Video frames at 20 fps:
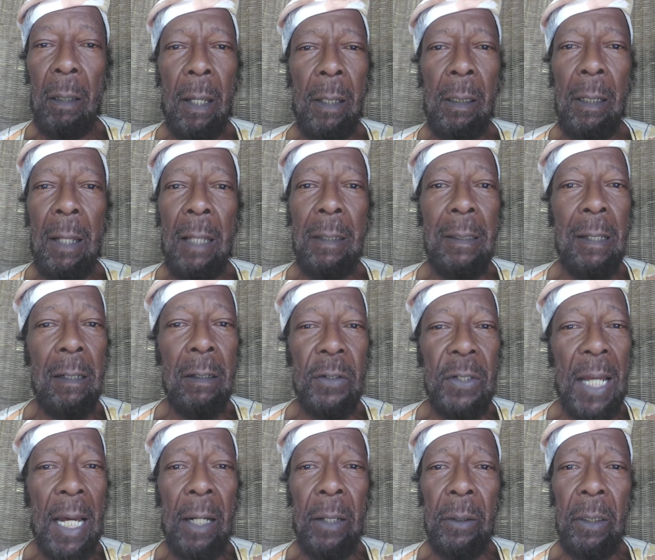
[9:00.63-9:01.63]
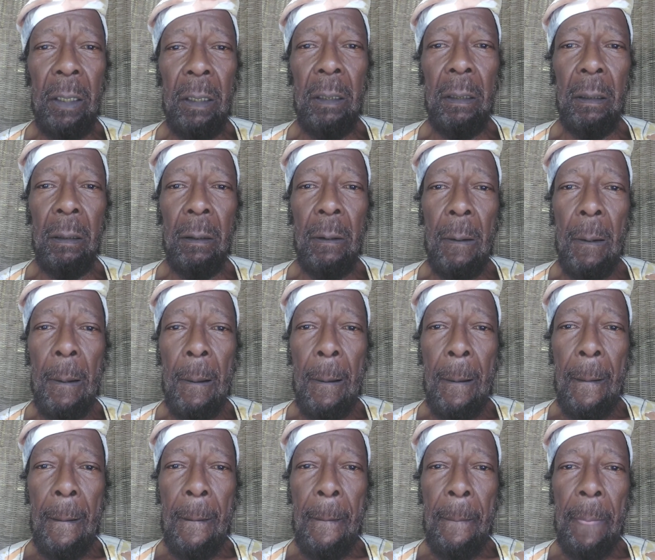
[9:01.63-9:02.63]
Ain't nothing else out here.
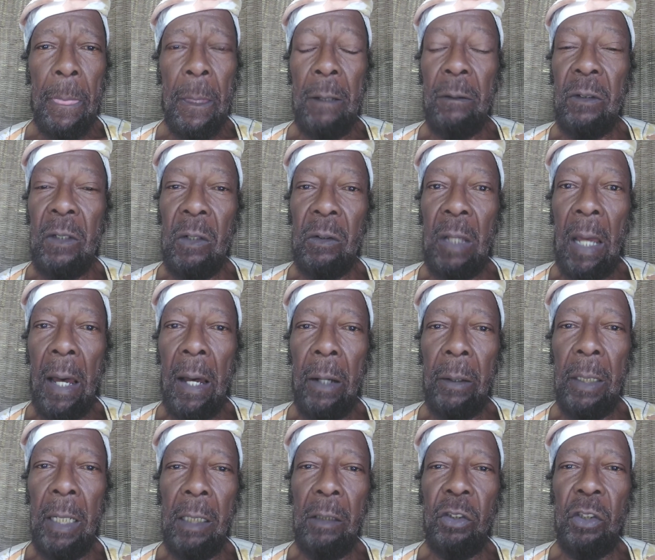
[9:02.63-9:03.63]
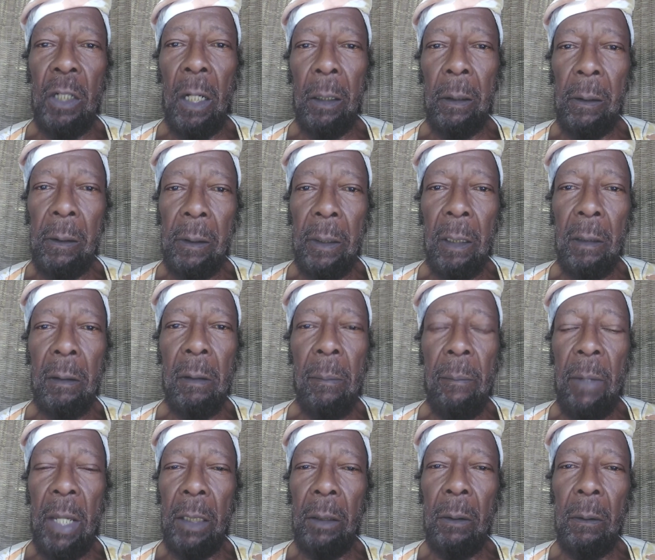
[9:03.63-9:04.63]
It's just how they juggle it to
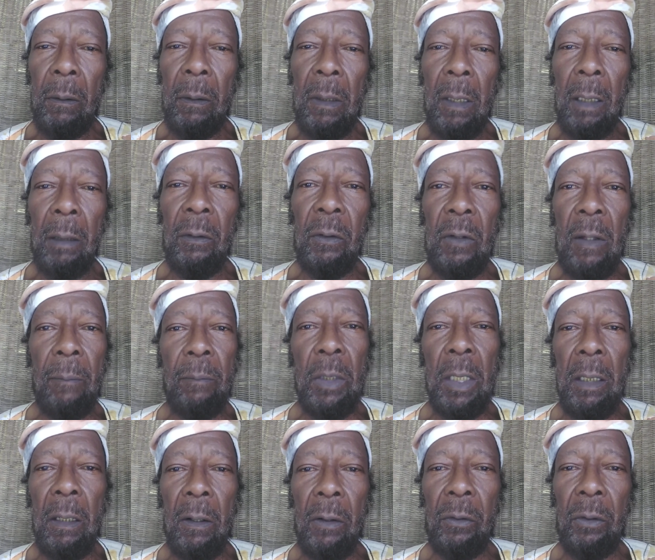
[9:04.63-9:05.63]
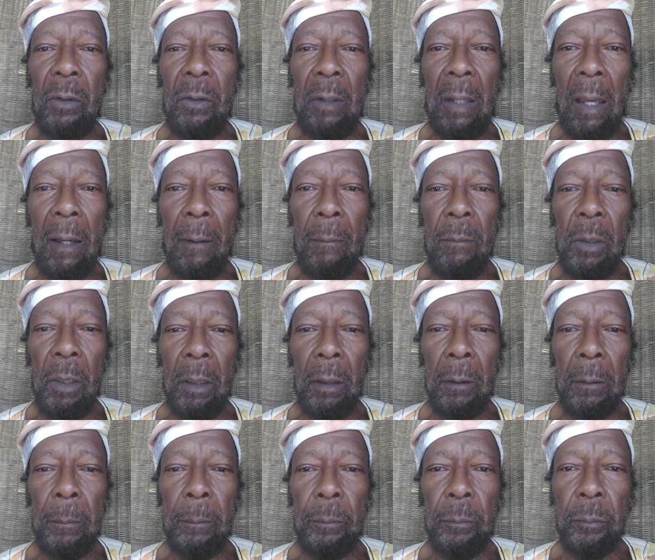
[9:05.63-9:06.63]
make you think something else is happening.
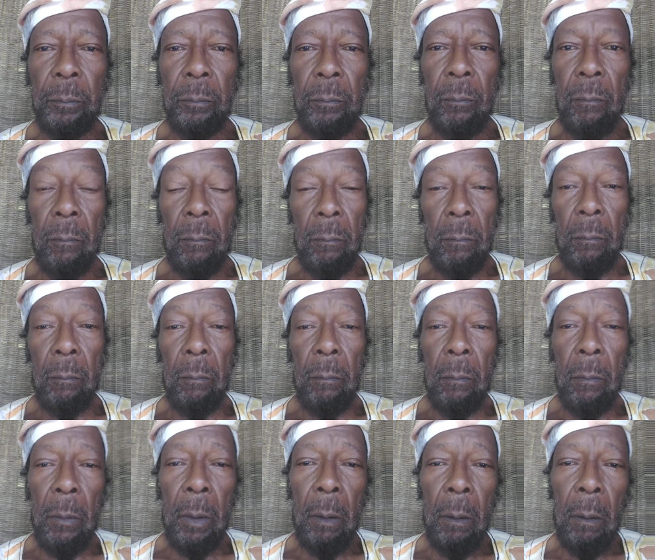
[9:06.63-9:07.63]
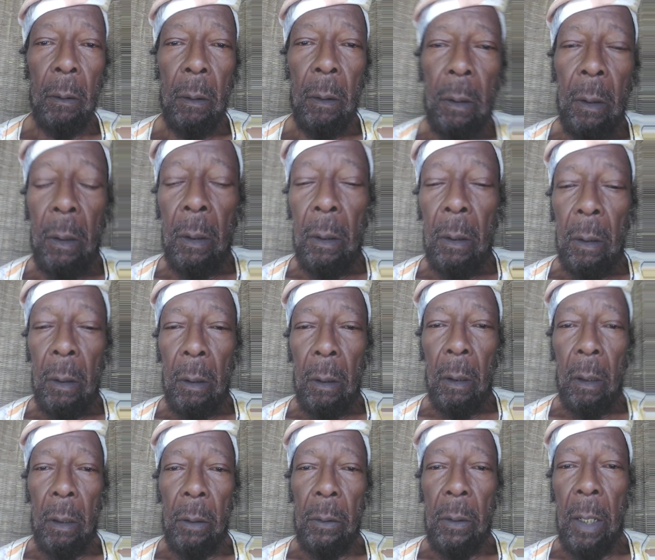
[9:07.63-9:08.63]
Hmm?
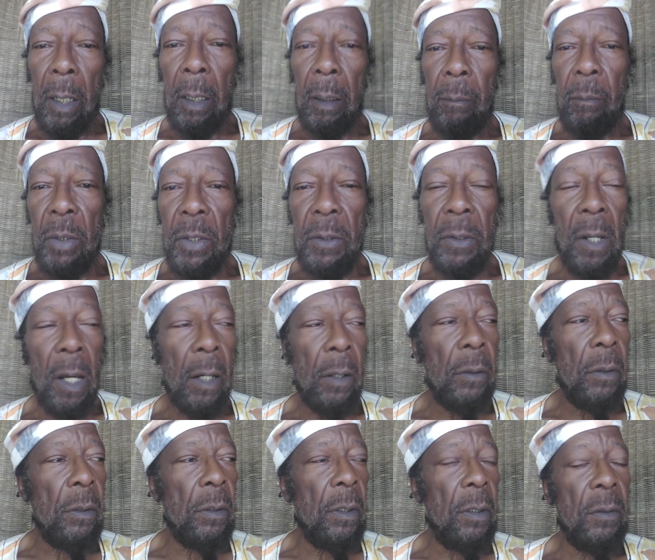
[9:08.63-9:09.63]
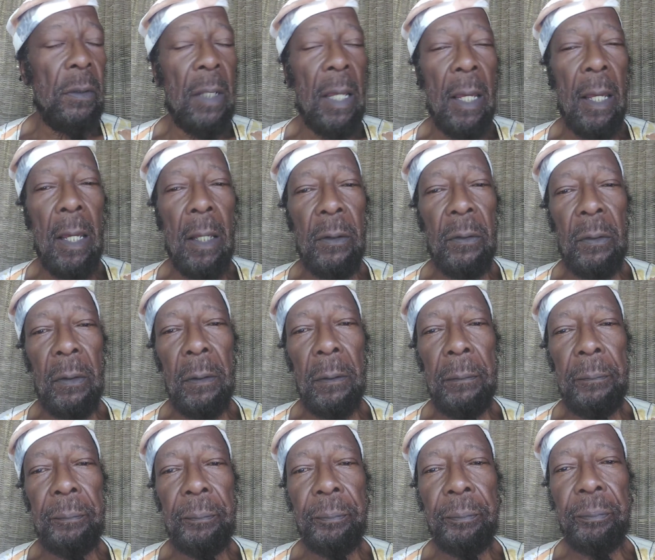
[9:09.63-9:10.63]
All right, Bizarro is the
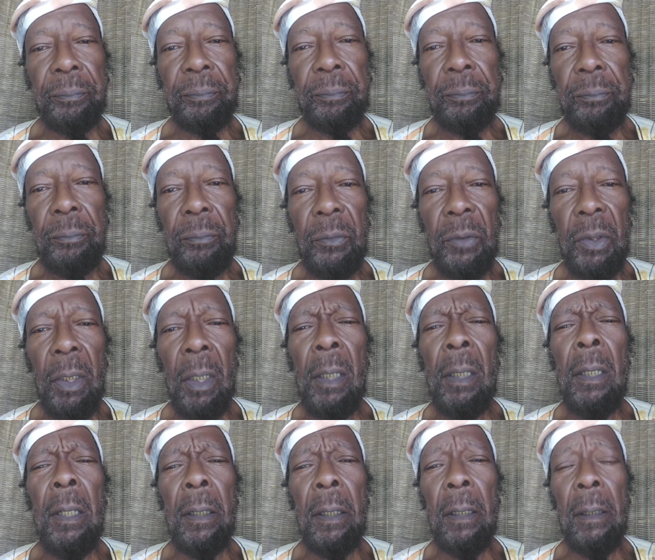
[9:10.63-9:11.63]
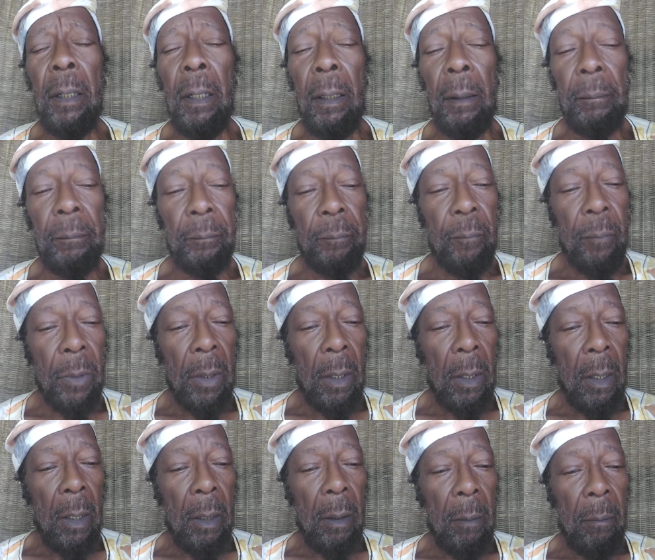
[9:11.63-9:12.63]
answer. Look it up.
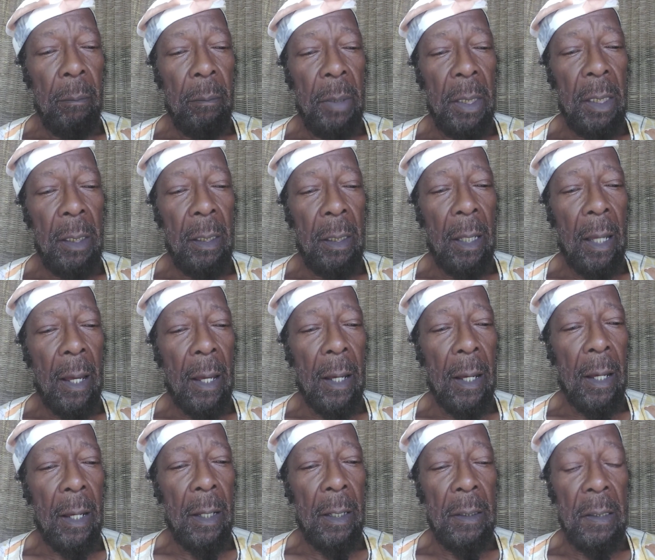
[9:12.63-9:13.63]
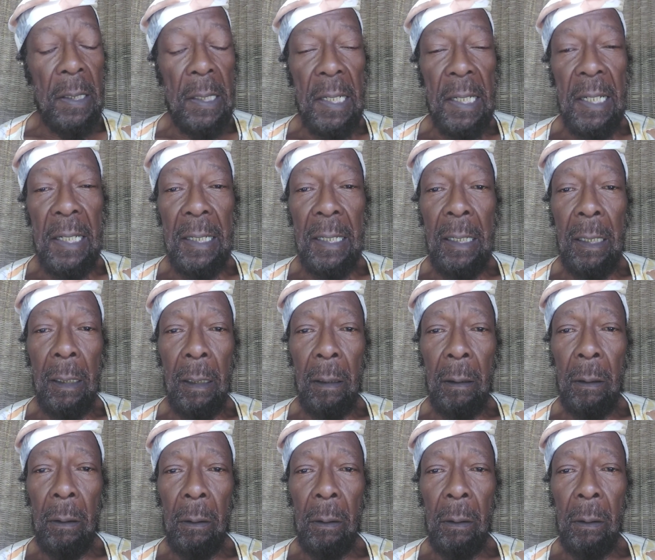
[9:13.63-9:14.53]
B I Z